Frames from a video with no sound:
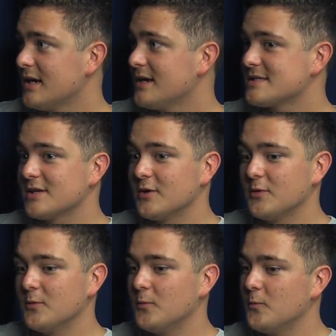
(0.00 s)

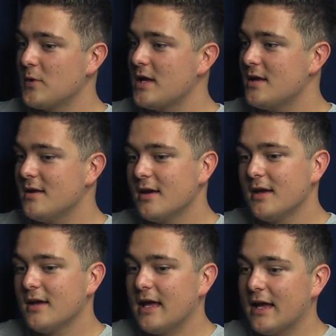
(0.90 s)
So we
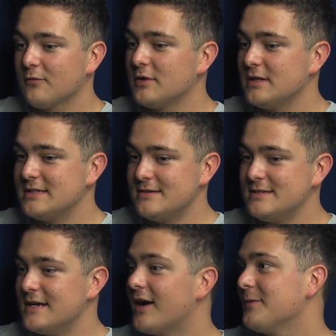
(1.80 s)
every
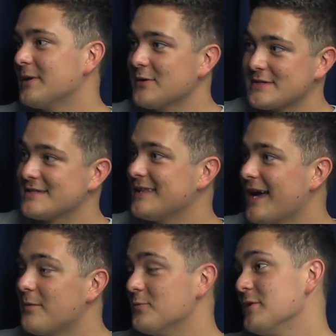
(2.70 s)
dime that goes into the
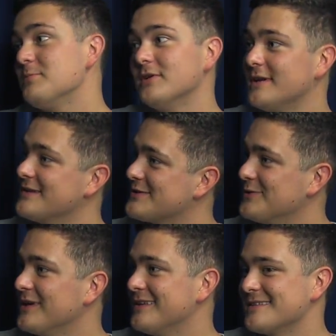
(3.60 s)
album we put into it,